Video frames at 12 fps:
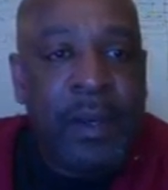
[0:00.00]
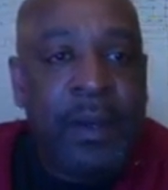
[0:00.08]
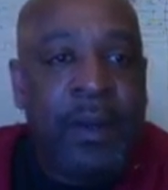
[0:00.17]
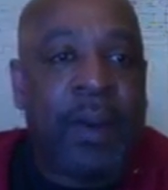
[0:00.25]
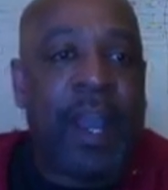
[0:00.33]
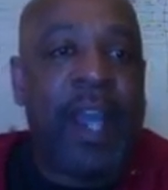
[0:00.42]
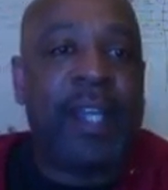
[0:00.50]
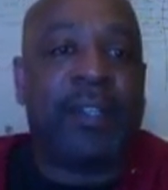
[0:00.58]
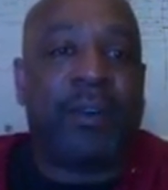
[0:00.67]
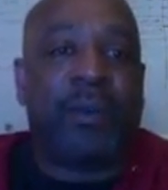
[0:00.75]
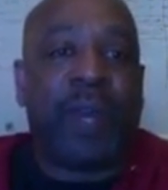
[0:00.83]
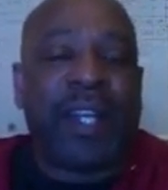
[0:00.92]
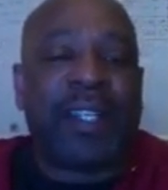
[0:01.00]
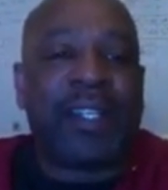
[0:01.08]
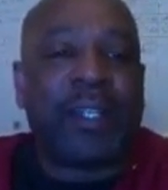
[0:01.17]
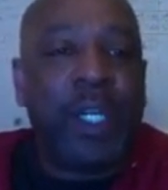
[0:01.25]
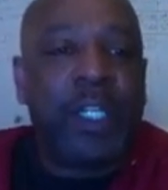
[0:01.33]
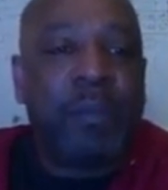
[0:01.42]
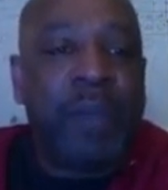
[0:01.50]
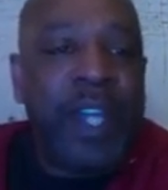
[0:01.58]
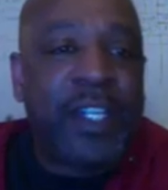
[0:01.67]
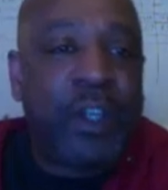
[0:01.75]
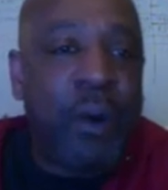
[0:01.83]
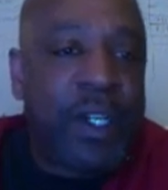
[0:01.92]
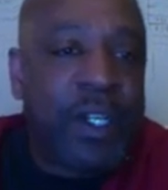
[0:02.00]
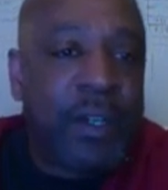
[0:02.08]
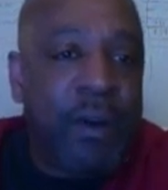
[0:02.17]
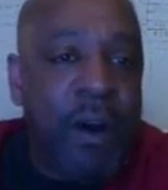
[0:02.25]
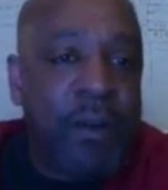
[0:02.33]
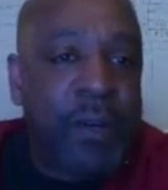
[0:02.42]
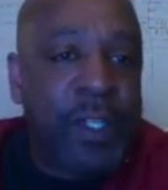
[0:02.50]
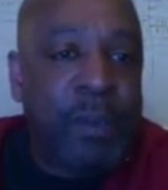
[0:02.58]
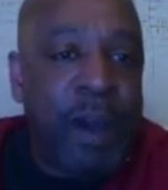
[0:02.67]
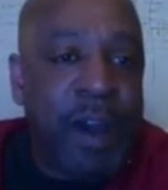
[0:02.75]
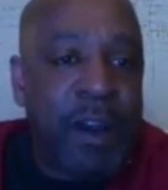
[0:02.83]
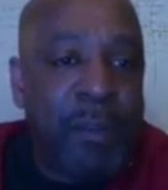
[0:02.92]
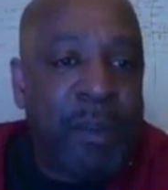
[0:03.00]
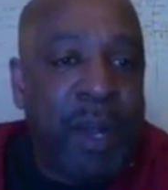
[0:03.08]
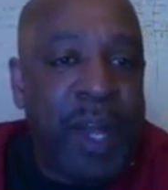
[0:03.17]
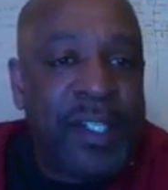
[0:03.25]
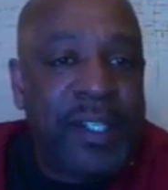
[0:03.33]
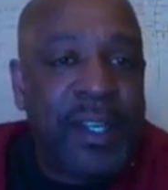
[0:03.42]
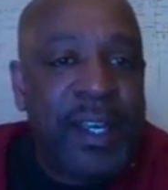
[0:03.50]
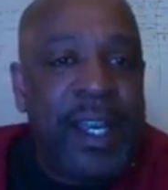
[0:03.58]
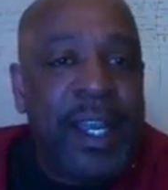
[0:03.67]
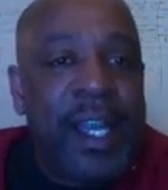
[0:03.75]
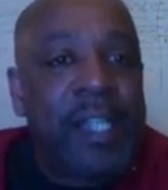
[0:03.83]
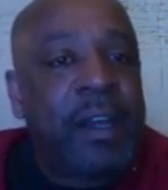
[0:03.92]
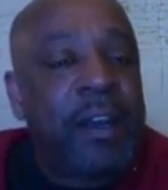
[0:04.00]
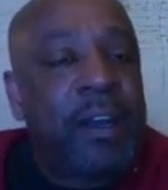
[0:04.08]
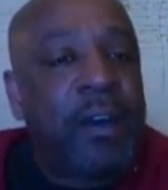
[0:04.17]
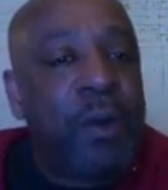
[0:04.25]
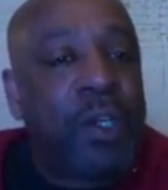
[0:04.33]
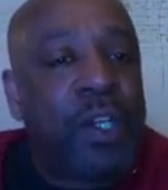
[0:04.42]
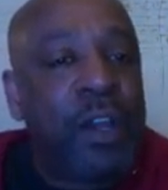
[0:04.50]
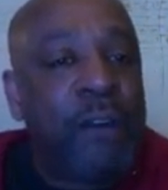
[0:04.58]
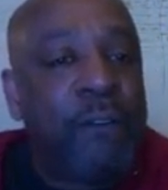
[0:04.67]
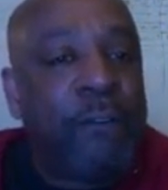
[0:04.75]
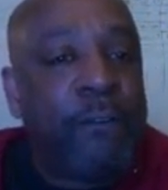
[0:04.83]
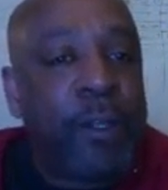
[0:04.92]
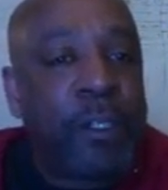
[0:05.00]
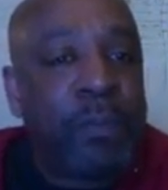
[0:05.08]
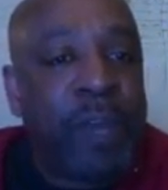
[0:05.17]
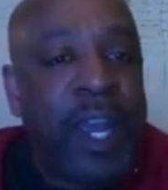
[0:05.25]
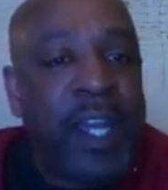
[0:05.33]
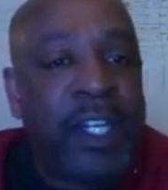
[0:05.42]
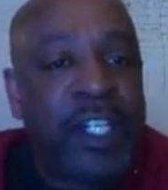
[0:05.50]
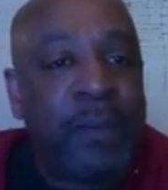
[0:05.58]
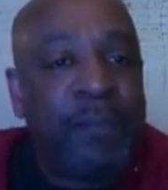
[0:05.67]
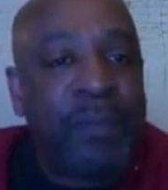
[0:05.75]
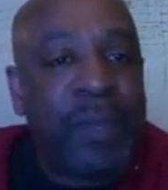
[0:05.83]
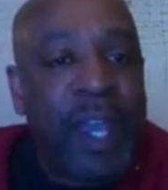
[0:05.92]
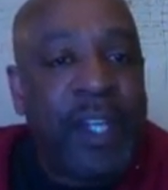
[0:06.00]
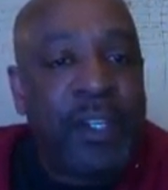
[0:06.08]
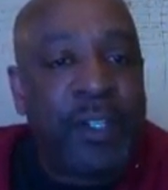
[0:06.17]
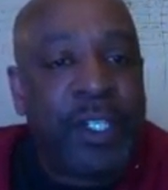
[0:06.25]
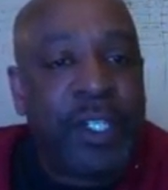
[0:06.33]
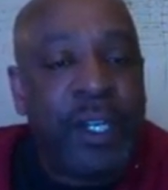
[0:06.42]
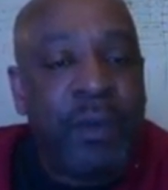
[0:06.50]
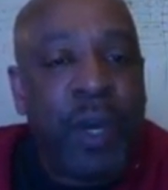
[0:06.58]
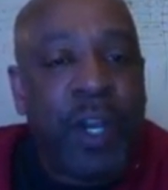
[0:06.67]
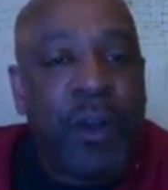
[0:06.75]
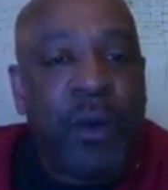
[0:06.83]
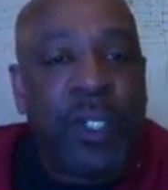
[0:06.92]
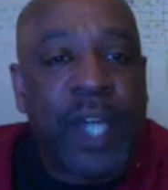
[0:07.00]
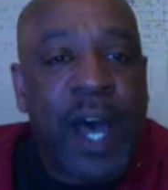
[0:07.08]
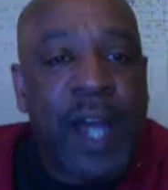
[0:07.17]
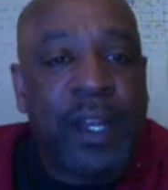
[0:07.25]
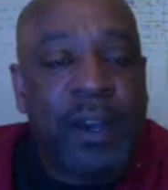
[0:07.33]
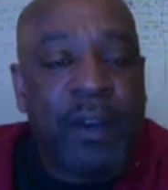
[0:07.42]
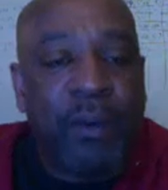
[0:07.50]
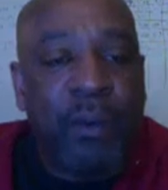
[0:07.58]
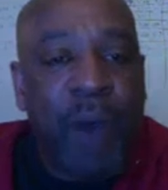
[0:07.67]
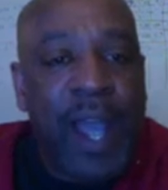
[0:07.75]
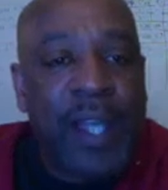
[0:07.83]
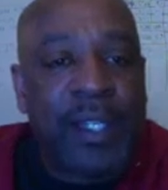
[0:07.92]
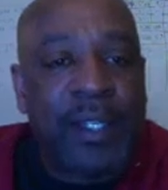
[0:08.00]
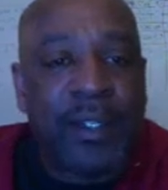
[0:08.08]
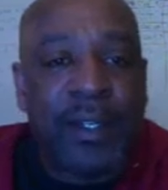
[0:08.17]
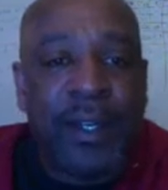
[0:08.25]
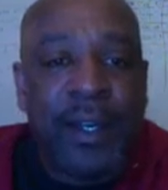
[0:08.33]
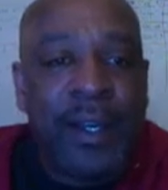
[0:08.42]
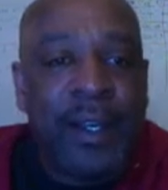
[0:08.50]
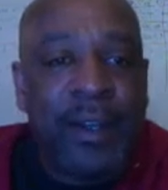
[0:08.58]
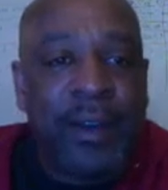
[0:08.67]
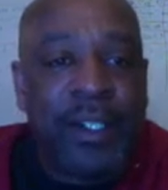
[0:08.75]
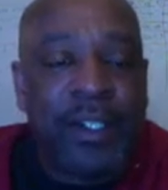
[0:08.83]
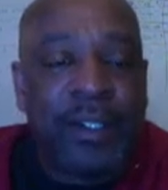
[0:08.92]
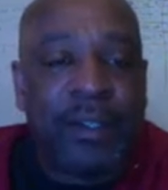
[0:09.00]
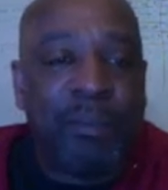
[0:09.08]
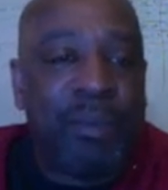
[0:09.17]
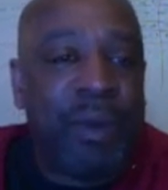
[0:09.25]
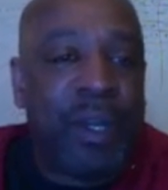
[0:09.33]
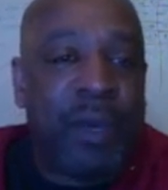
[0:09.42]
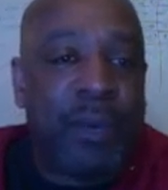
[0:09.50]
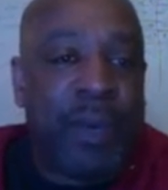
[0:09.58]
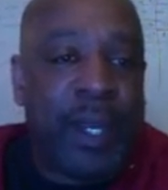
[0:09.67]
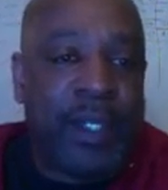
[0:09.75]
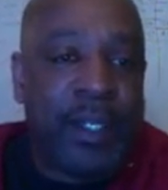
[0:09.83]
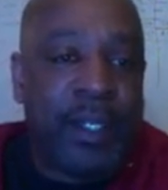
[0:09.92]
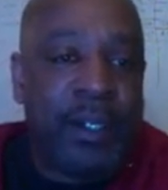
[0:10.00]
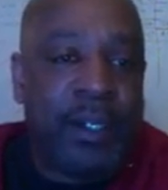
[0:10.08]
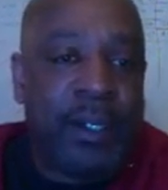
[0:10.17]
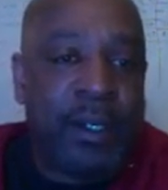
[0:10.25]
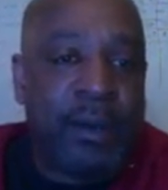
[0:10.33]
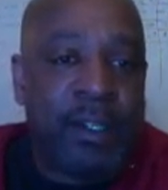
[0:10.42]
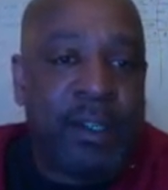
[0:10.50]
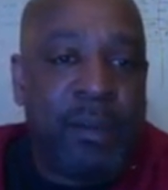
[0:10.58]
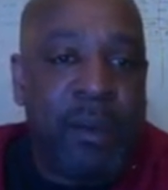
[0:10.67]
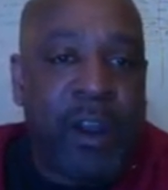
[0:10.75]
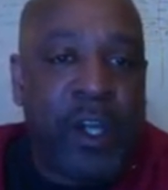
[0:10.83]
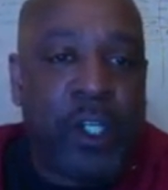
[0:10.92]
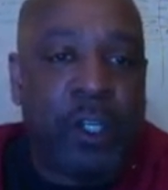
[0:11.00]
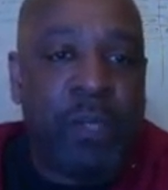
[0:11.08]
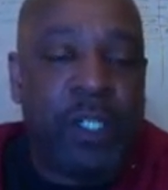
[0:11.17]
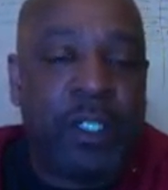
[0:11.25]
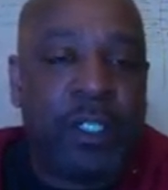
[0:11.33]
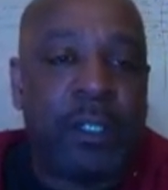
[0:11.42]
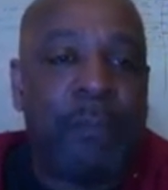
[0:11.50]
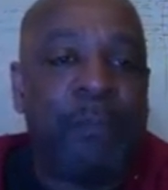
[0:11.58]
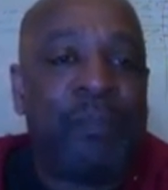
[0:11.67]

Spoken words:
Okay, so we got the squeeze page going to the autoresponder, plus it's going to go to your first page, and you'll see what goes on here and why it's, this is a brilliant way to market your business.